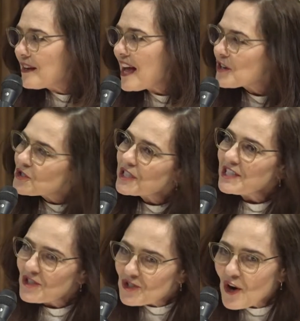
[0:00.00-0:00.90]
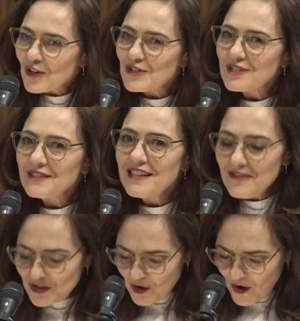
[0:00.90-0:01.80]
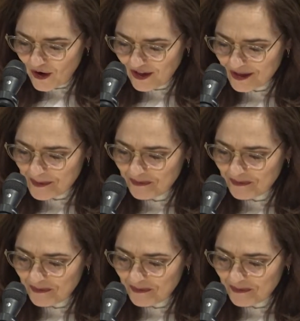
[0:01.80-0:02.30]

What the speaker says: actually starts in the dark.